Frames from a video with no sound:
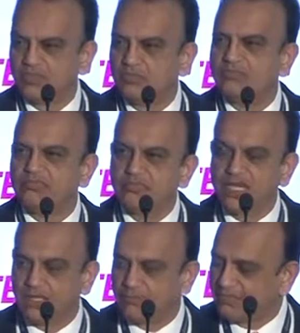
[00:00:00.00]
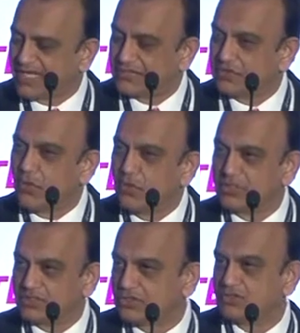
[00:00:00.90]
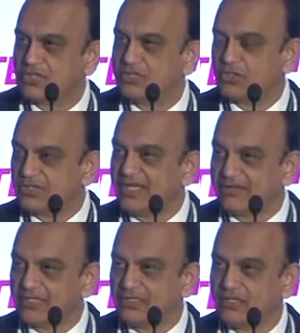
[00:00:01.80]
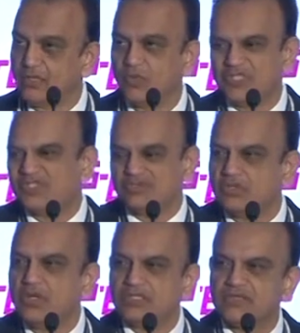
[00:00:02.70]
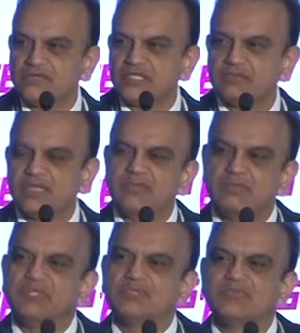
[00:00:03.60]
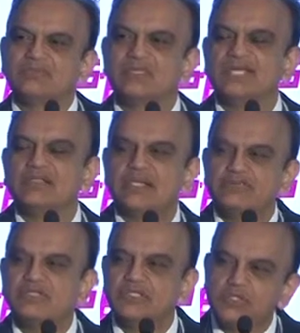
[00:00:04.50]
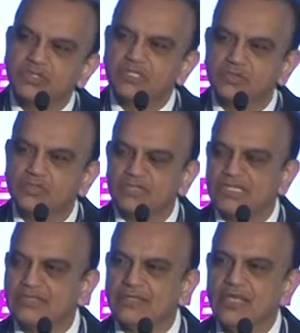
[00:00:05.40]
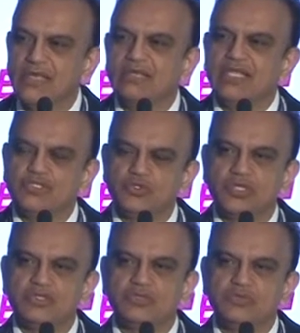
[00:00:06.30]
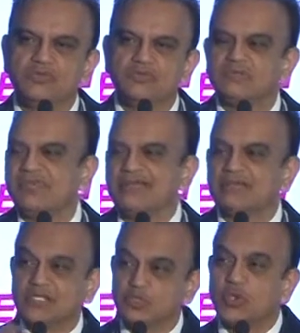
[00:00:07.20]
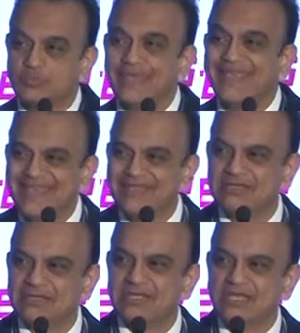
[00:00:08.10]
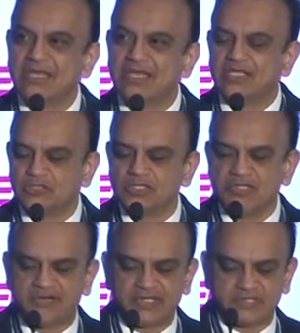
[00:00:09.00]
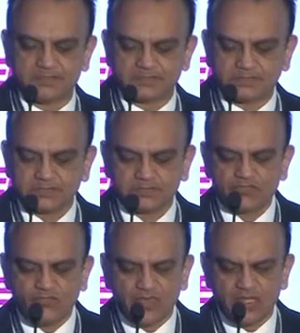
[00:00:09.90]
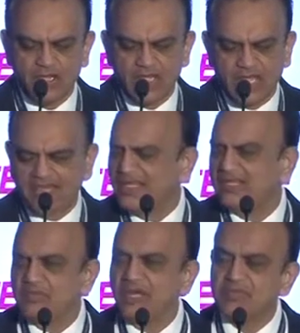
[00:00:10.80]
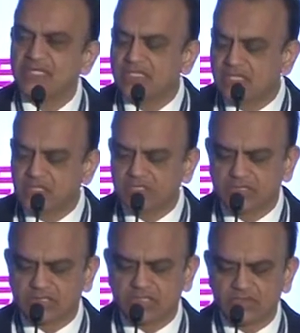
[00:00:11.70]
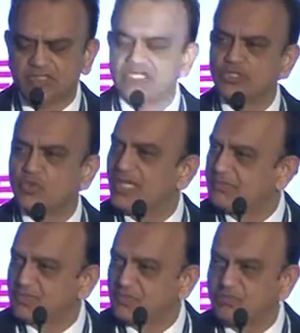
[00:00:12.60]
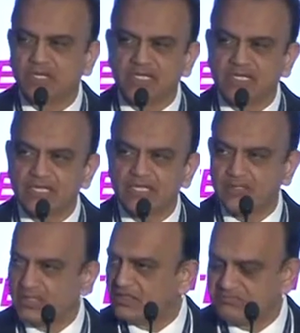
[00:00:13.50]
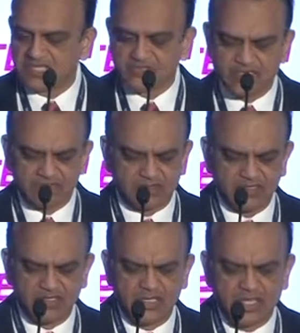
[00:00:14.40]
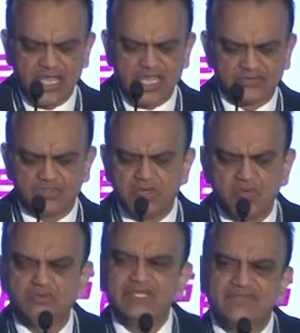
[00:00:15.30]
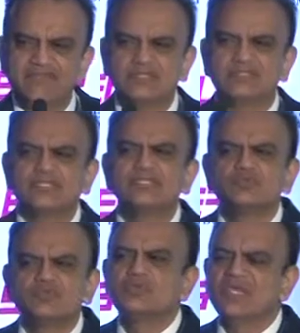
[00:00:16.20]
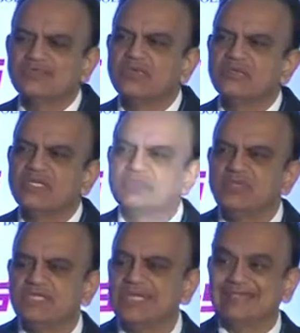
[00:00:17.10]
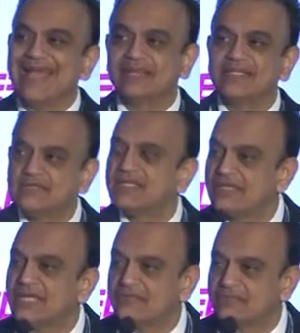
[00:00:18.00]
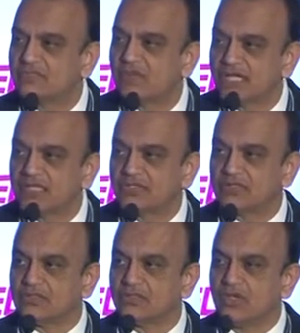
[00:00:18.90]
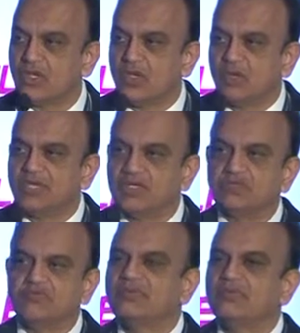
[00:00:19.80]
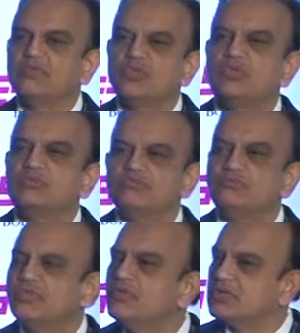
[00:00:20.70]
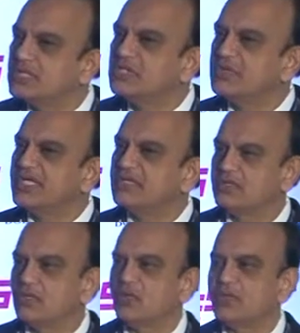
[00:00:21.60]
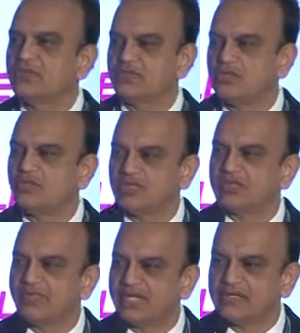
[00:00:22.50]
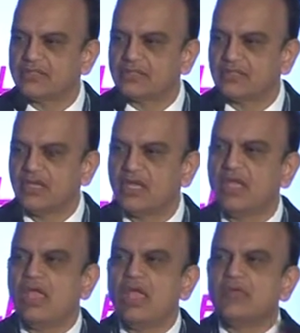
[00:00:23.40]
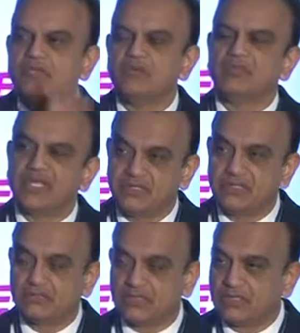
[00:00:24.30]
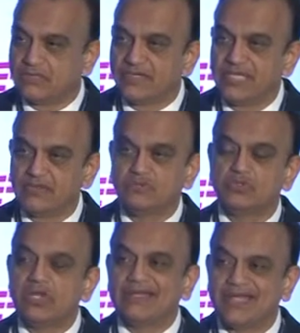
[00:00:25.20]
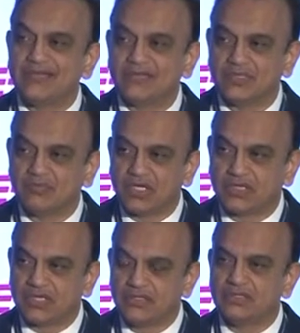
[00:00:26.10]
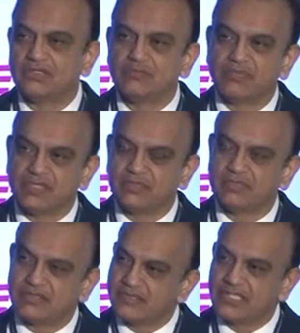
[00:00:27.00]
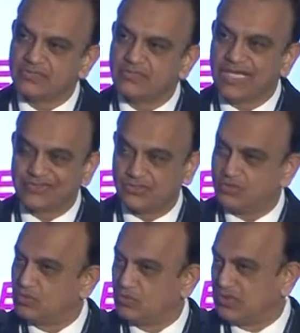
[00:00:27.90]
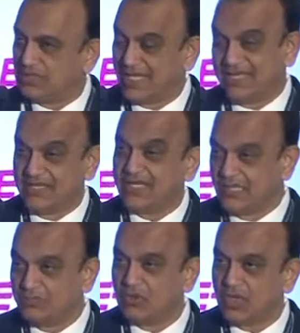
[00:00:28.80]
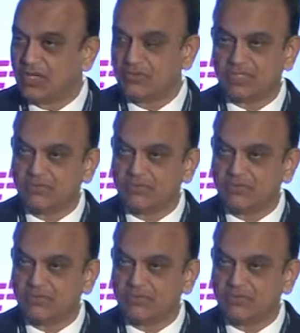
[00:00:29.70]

the patent holder to the generic, which is called the reverse payment, because it's kind of counterintuitive to think that you are the owner of the patent and you are paying the generic. And then there might be additional terms that you help us with marketing, etc. And so the FTC's view has always been that that is antitrust violation, because you're colluding with your competitor. The competitor agrees to not enter the market. The competitor agrees not to and help you out. The